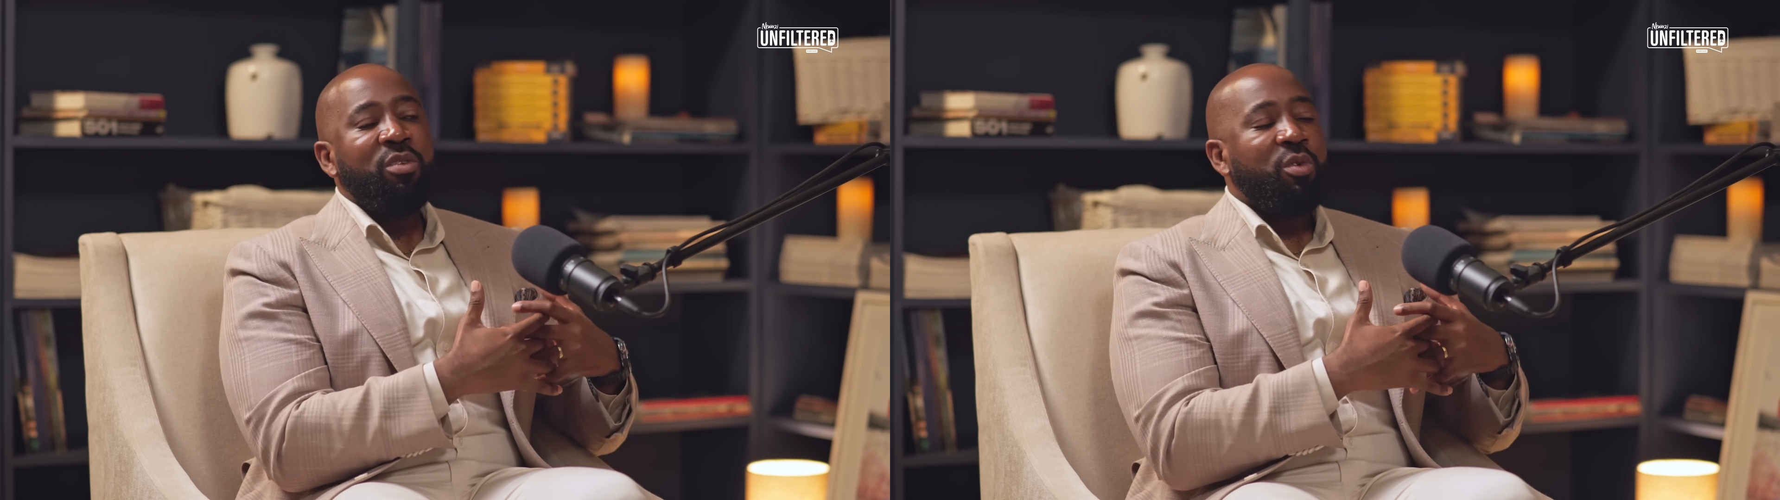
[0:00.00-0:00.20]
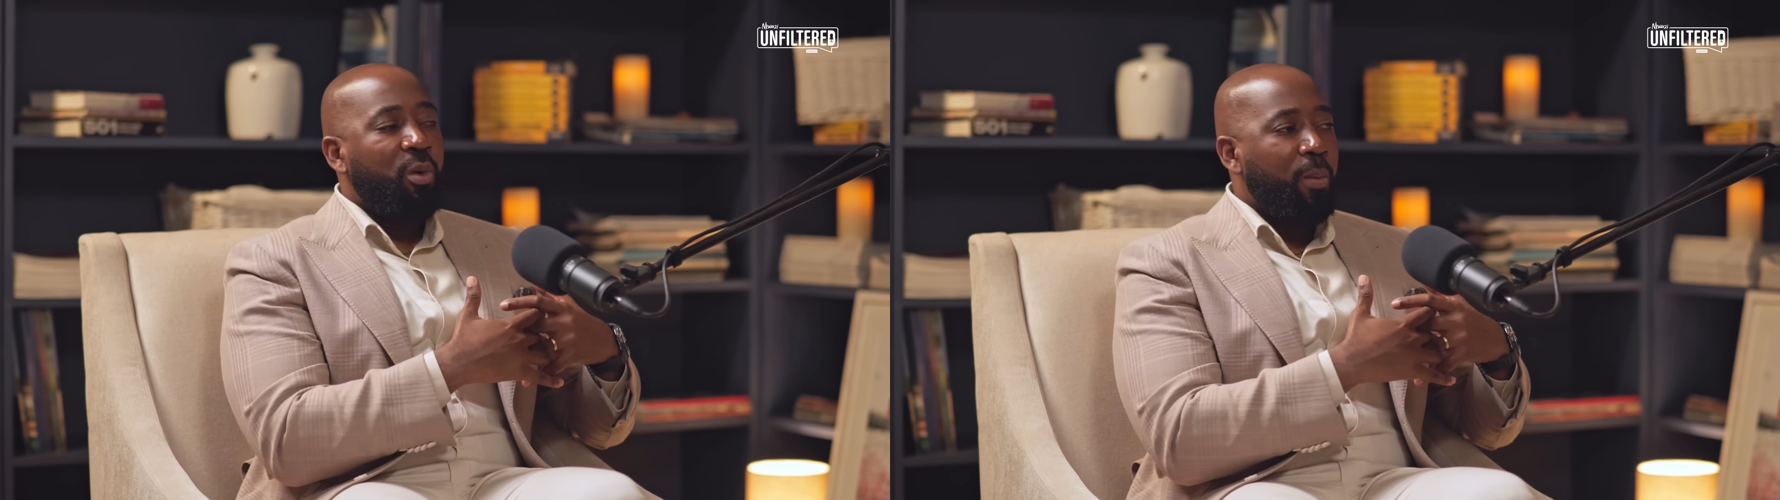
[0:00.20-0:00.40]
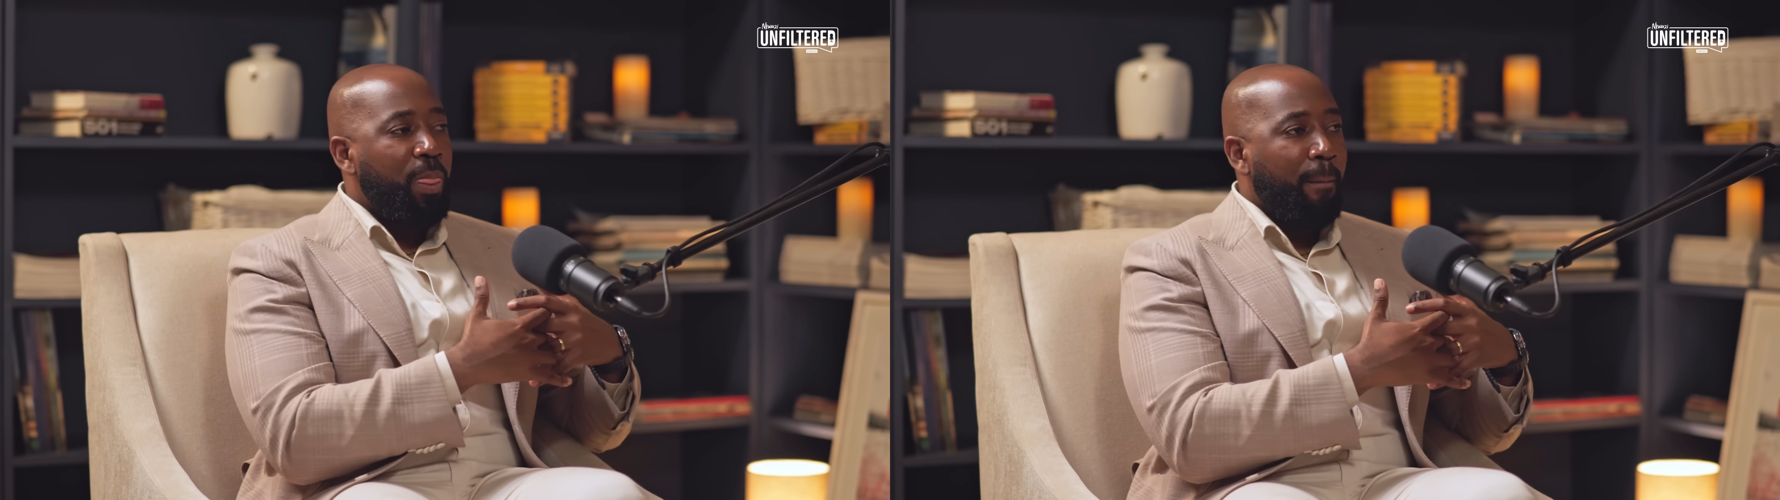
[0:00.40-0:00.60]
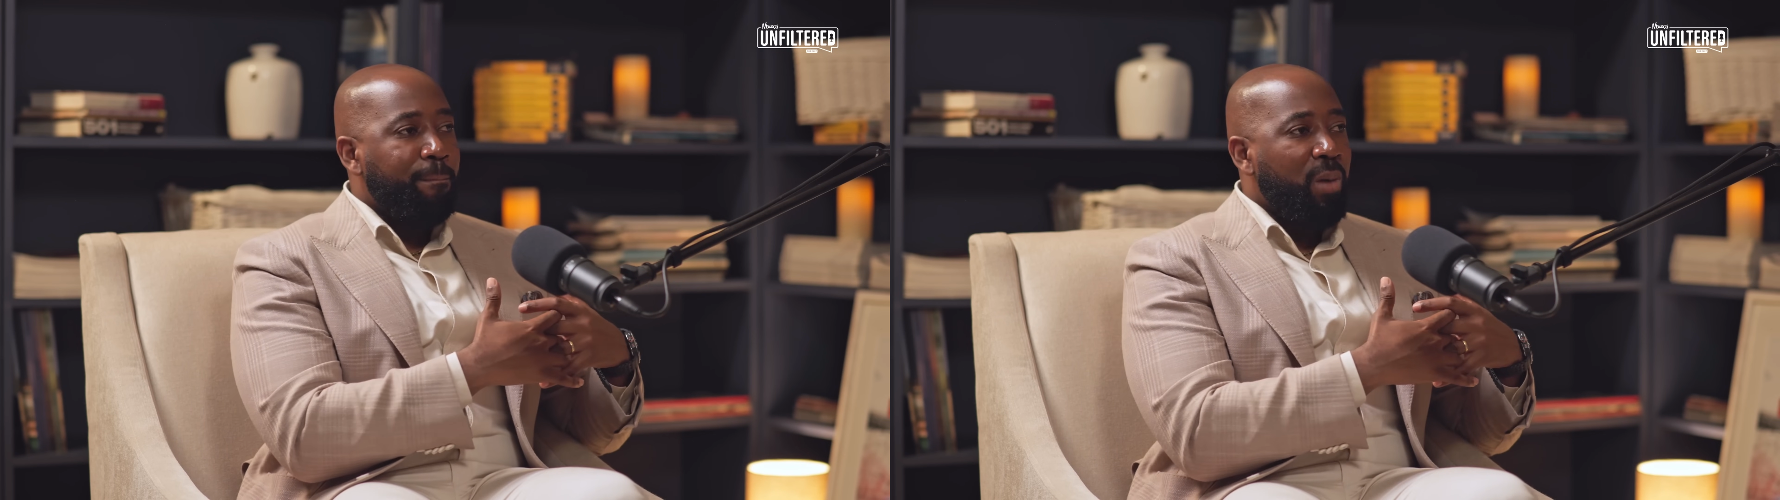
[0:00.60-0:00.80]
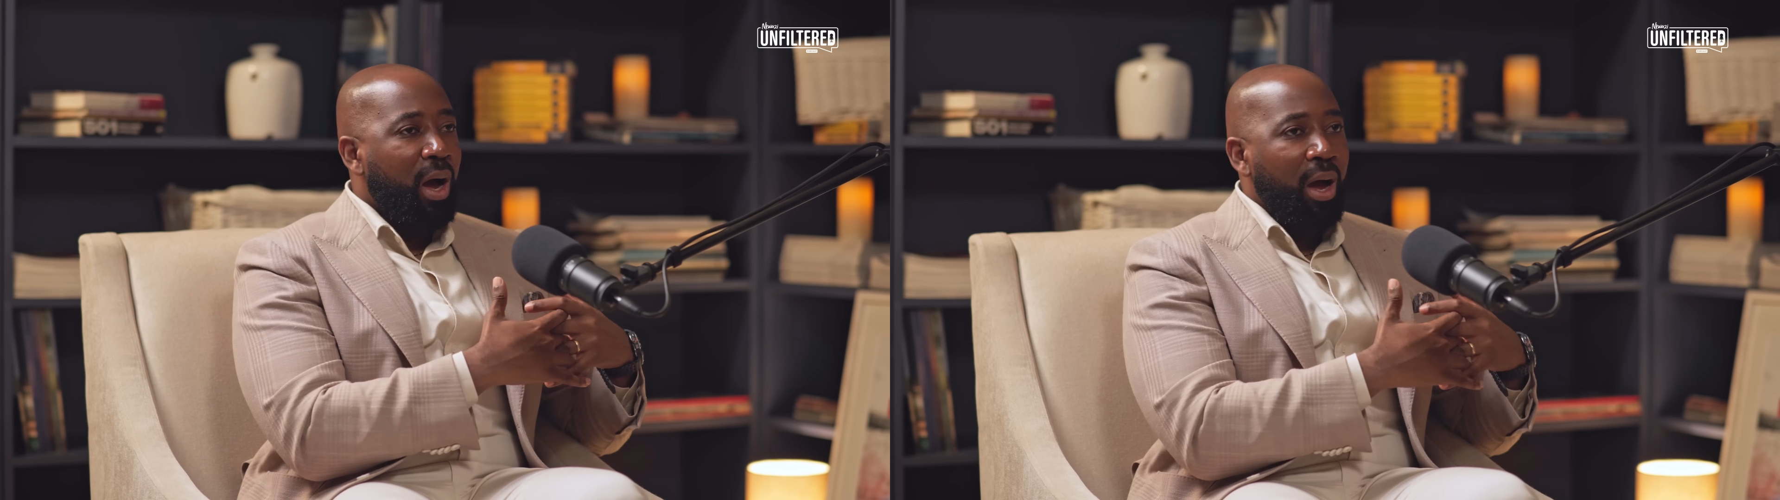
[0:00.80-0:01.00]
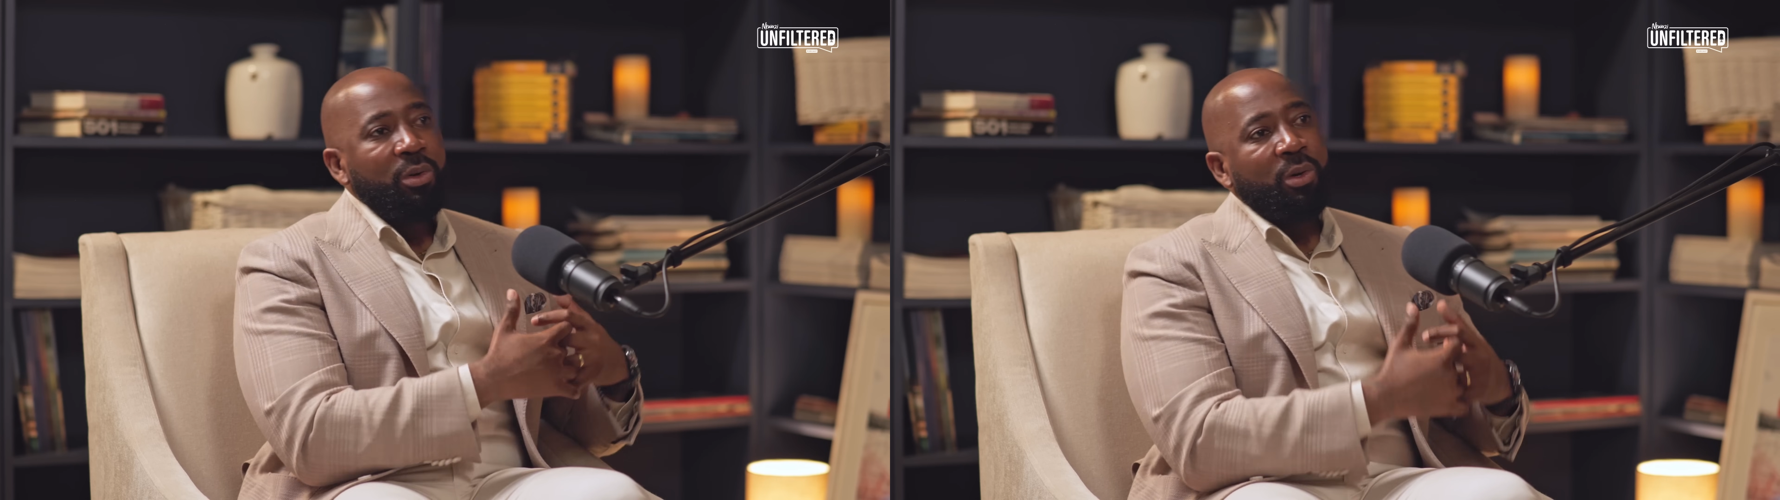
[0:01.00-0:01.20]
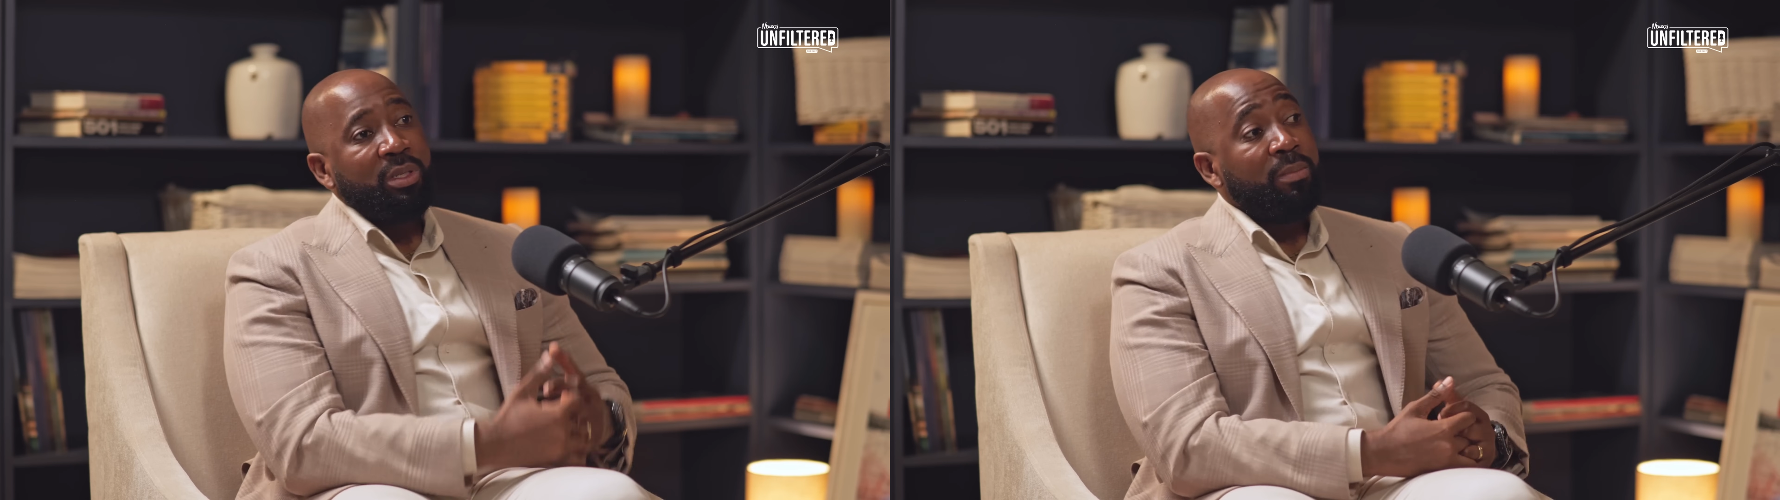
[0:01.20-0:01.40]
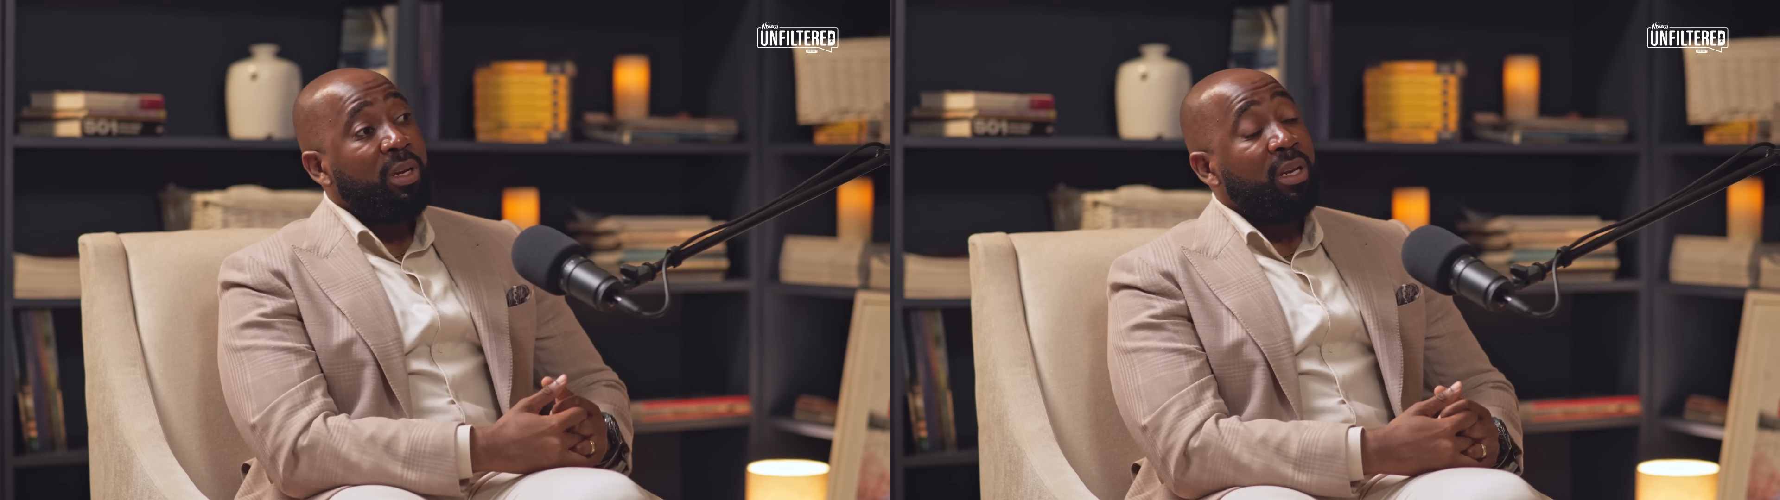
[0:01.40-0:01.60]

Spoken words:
So I would call someone,